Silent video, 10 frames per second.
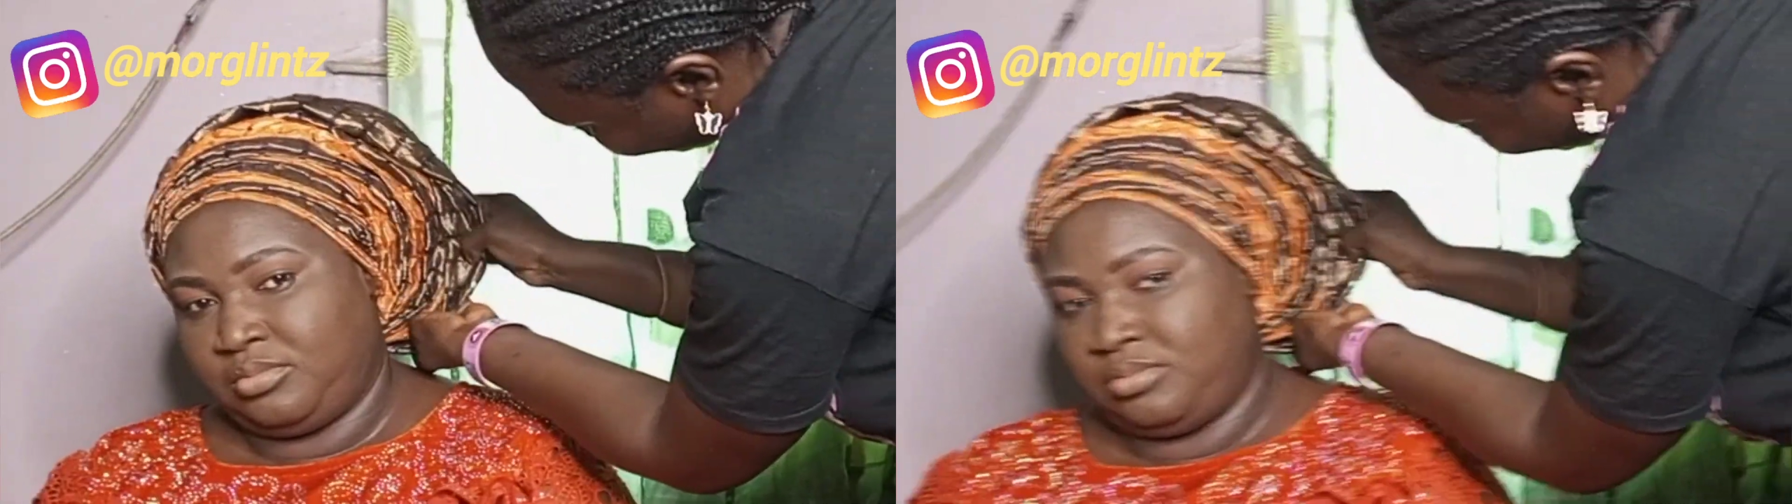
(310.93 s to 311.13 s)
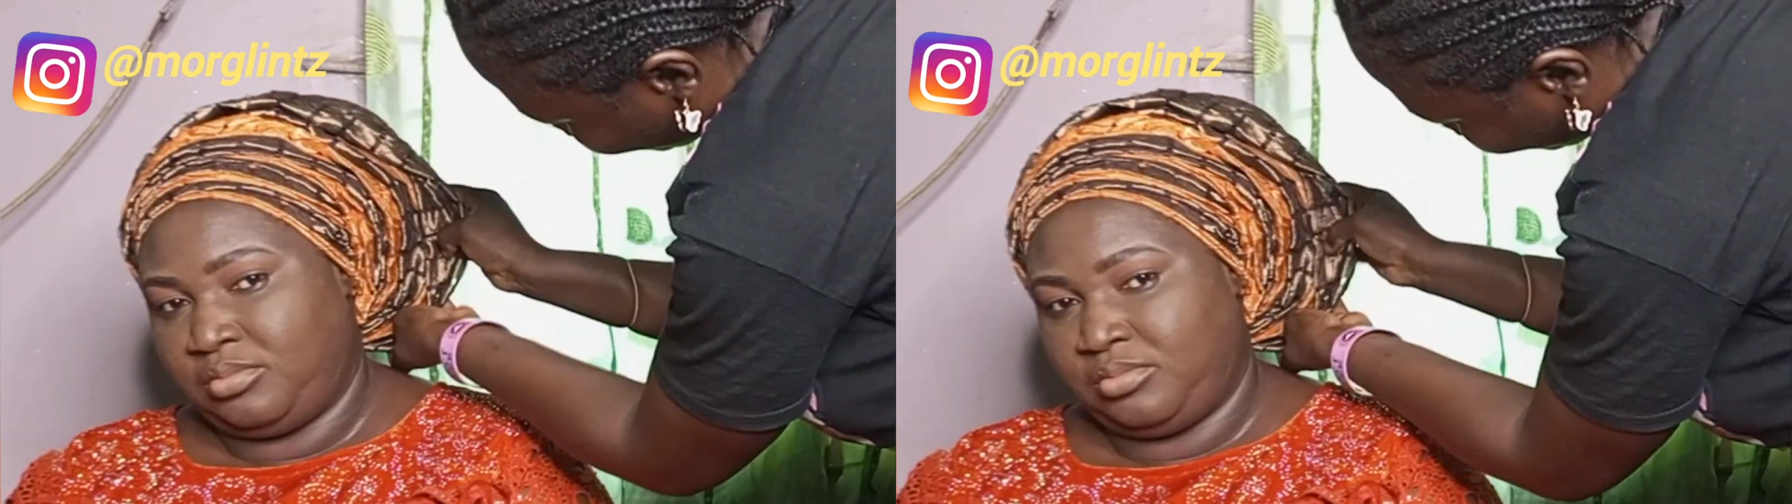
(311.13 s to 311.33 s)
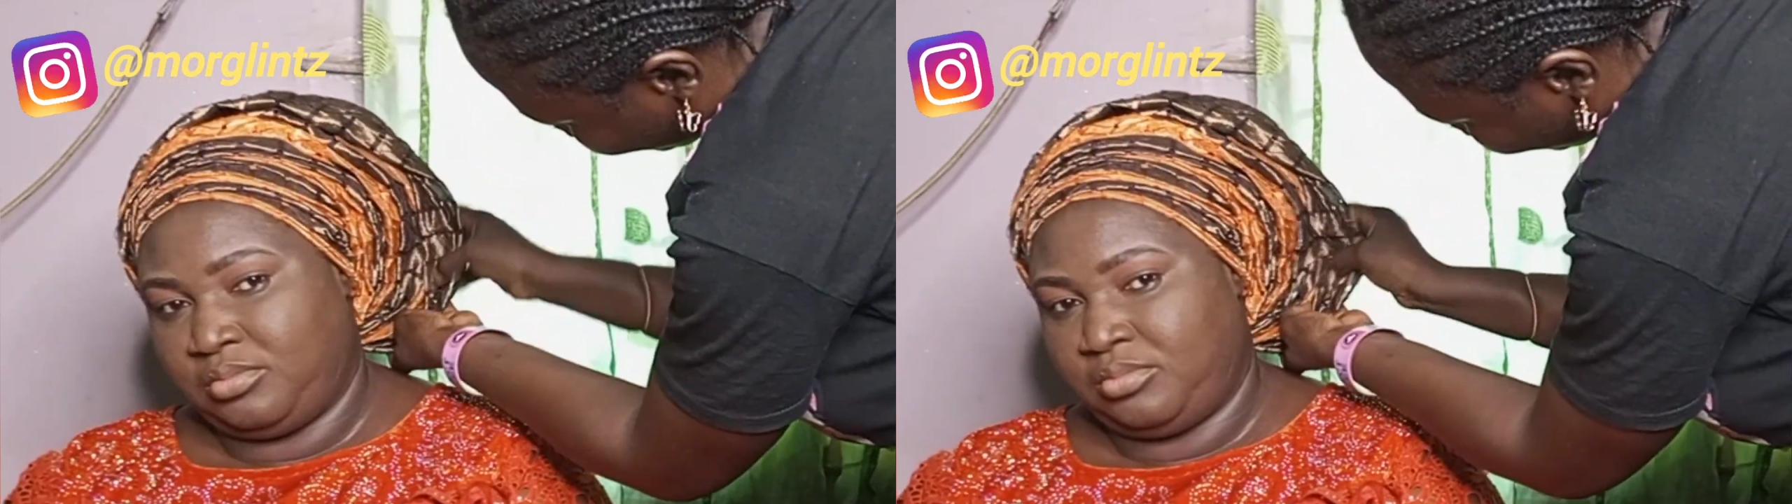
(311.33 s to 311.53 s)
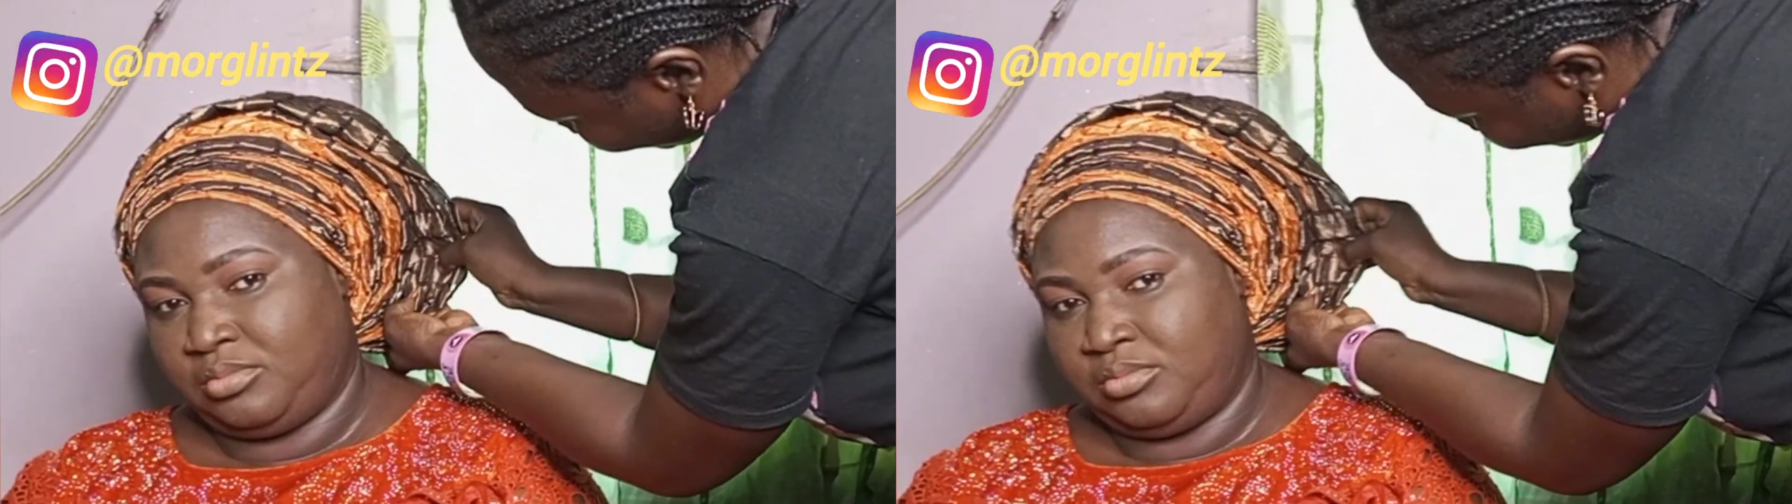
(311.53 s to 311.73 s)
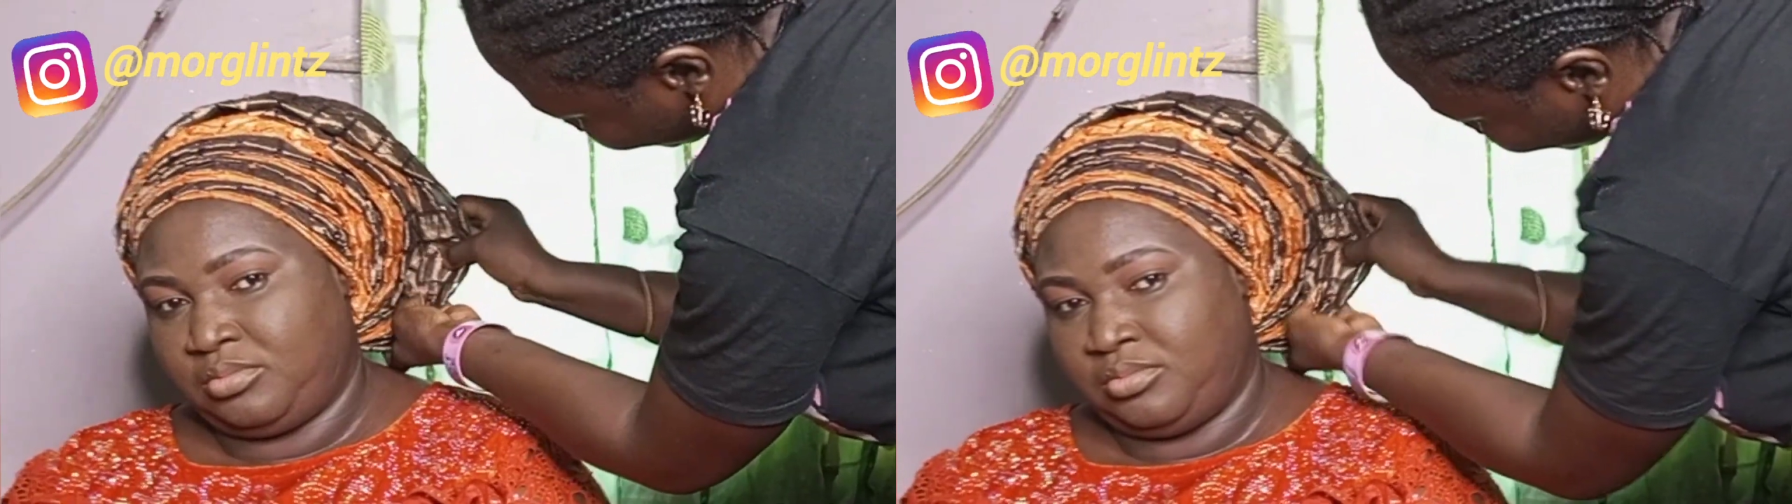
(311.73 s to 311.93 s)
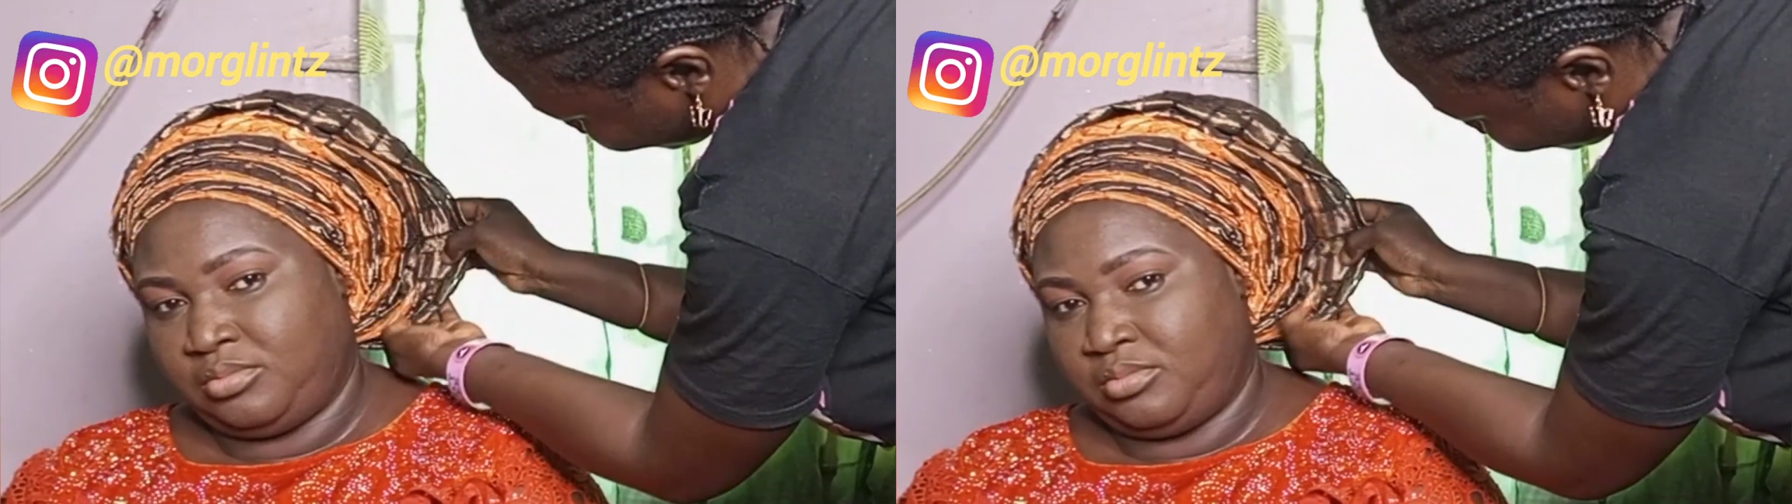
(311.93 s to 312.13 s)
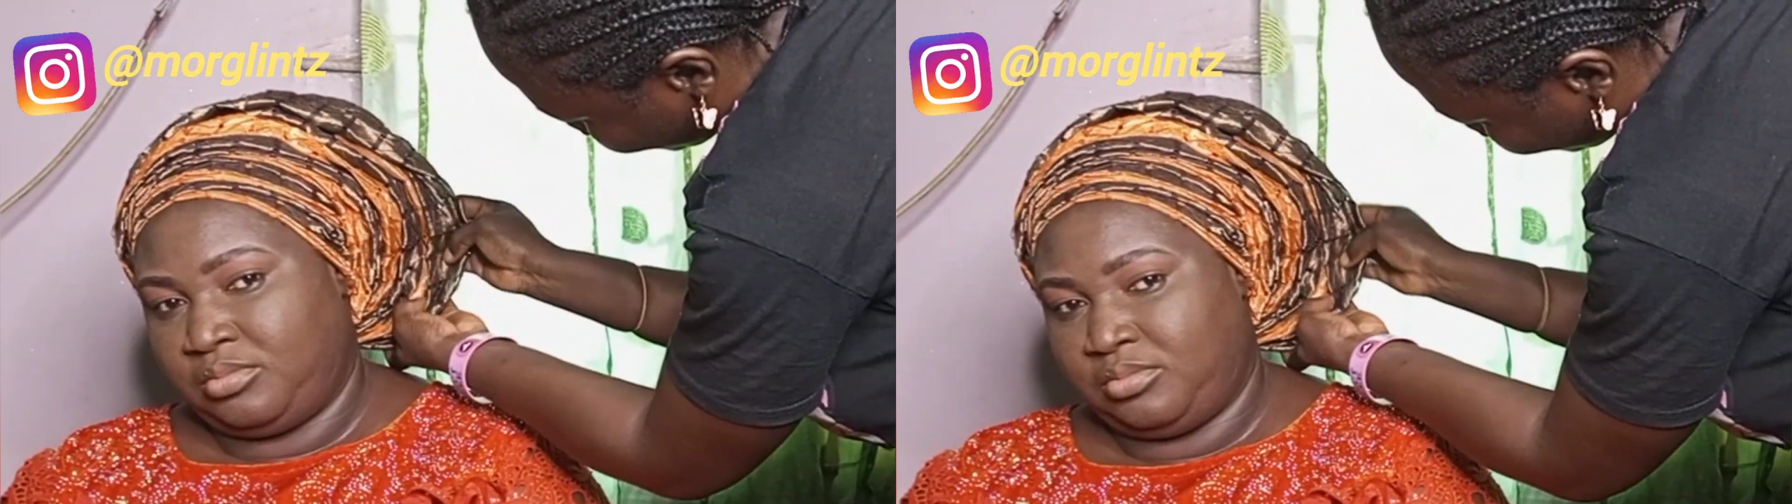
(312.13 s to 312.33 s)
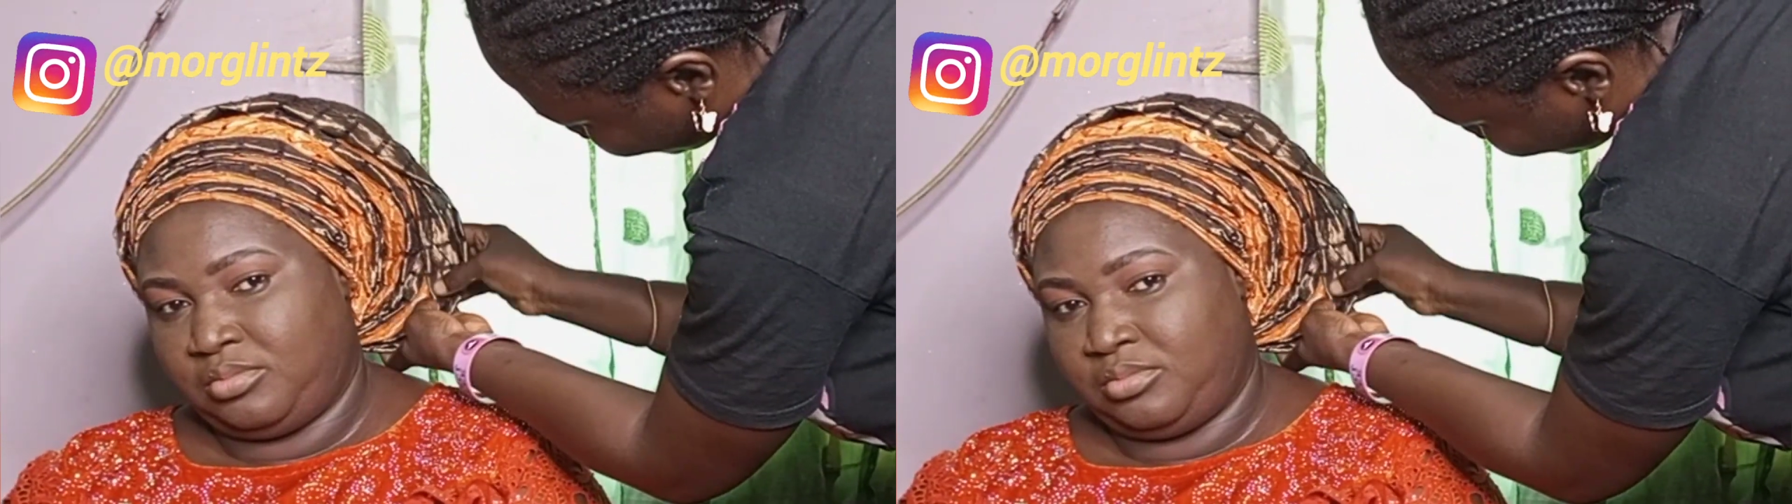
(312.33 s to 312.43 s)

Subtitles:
arrange your pleats